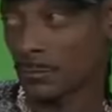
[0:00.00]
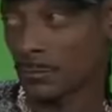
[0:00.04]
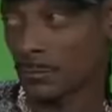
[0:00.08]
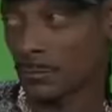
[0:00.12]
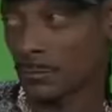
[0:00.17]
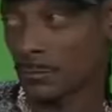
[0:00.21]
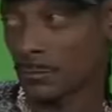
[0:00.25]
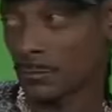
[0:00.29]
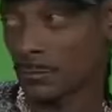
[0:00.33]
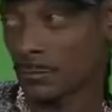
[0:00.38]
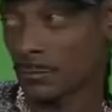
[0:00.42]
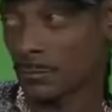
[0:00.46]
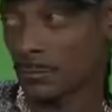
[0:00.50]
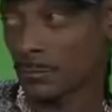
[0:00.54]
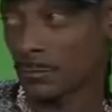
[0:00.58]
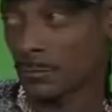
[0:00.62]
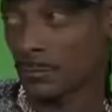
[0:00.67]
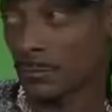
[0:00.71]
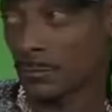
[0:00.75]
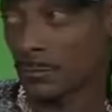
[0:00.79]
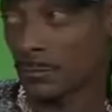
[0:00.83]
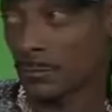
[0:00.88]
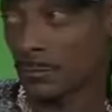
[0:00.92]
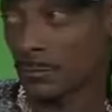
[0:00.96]

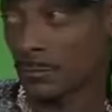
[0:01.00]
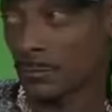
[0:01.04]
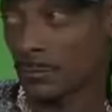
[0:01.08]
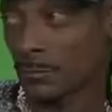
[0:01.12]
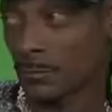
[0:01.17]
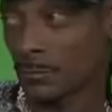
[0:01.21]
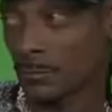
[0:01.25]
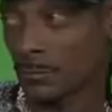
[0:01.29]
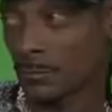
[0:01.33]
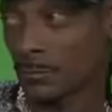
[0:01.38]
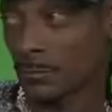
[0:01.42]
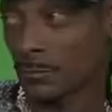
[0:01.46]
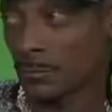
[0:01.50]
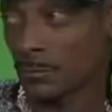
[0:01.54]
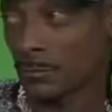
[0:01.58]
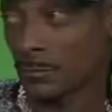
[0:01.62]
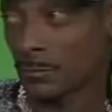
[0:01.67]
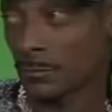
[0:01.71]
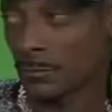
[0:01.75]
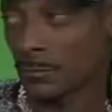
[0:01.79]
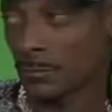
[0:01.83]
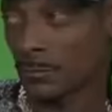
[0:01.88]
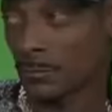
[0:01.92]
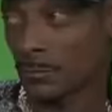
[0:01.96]

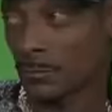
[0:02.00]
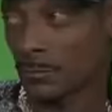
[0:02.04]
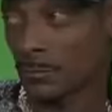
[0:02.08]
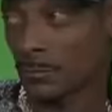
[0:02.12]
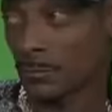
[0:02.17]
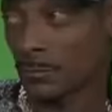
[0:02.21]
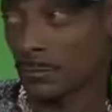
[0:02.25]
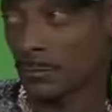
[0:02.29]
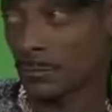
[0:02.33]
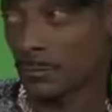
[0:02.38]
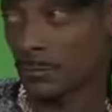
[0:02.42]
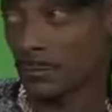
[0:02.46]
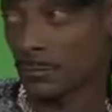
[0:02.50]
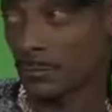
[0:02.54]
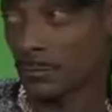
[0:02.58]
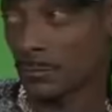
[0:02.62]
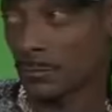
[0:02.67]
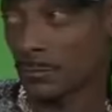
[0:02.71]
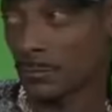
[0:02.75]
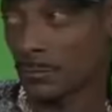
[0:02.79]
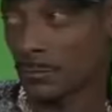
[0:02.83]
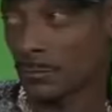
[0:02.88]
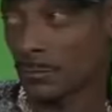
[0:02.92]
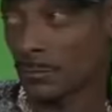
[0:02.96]

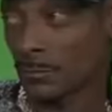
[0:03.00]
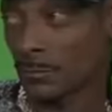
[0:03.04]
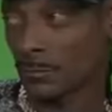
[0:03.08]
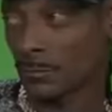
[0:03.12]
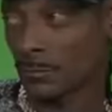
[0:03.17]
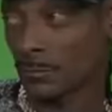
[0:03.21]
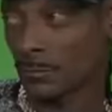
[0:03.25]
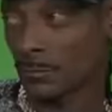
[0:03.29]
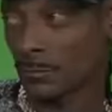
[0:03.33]
No words are spoken by the person on screen.